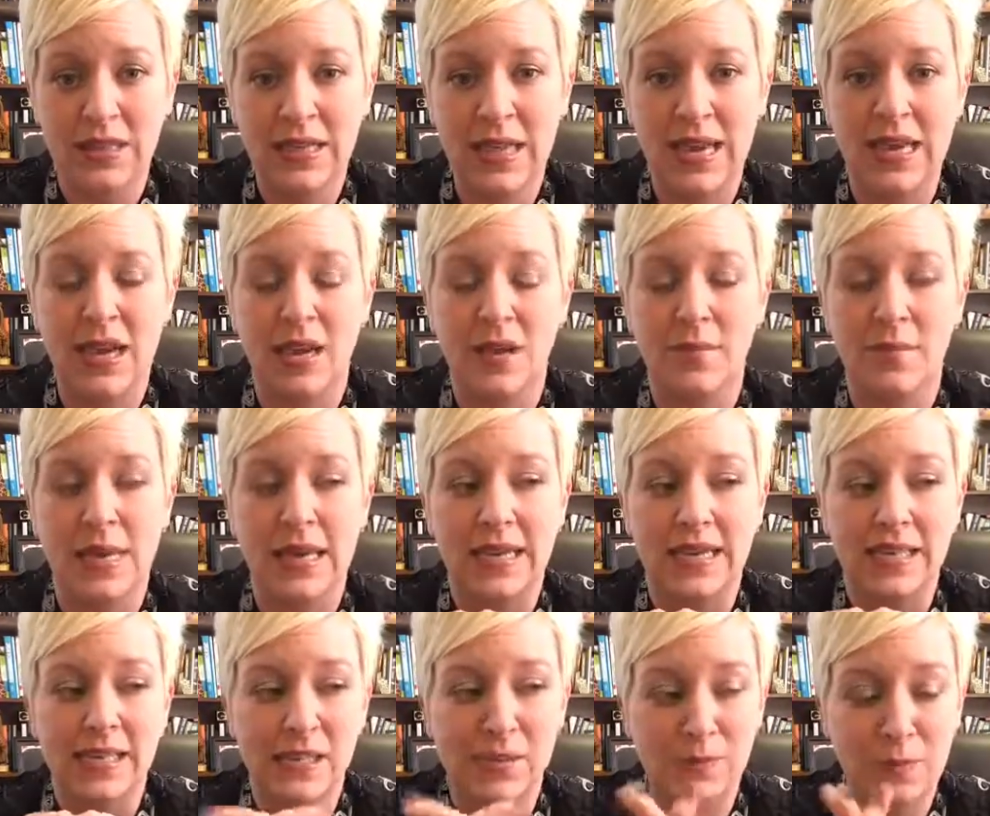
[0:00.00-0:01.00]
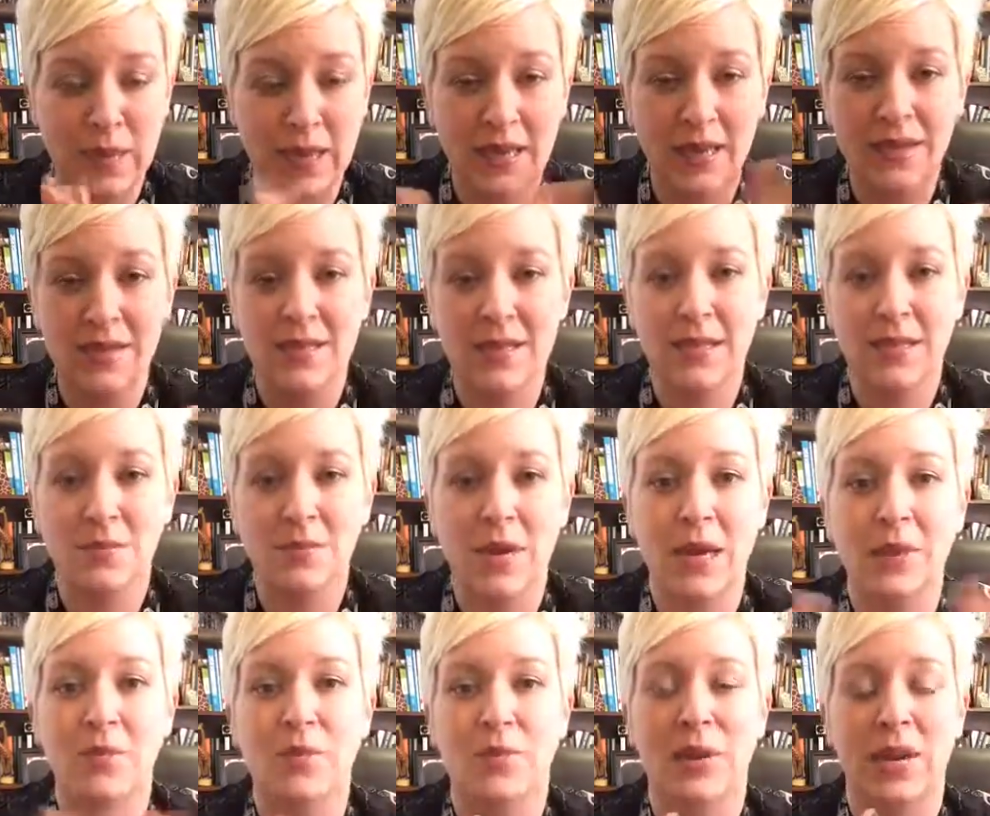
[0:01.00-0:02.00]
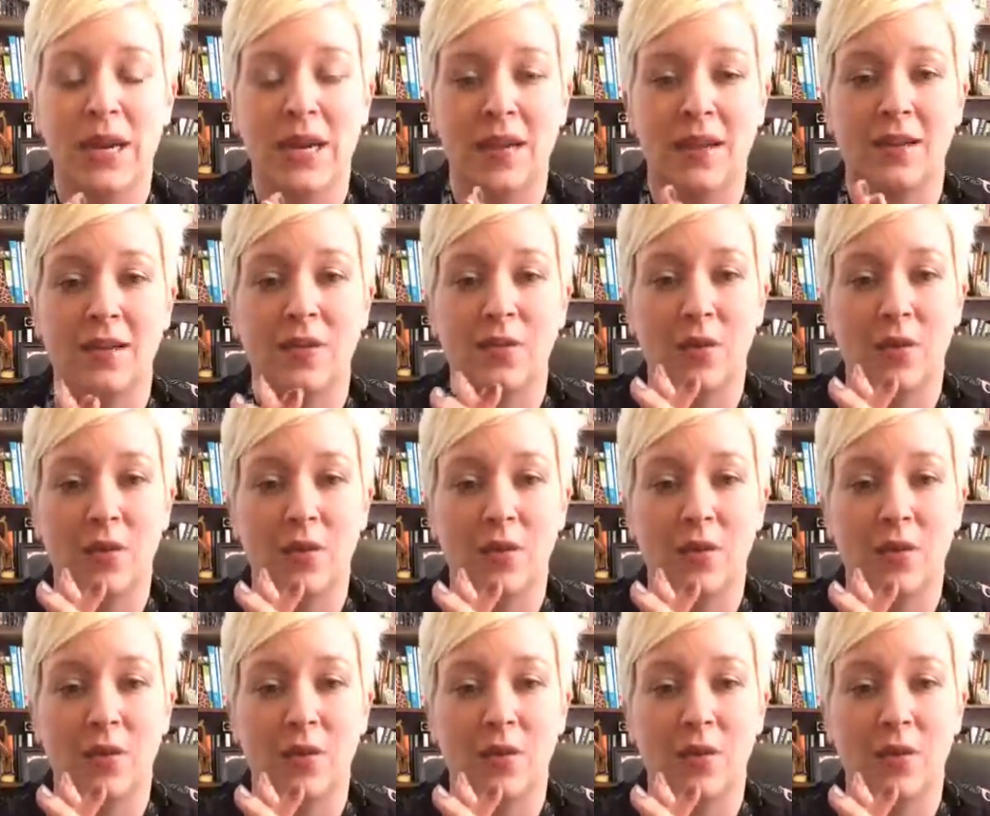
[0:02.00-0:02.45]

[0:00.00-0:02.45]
and I'm expanding my brand,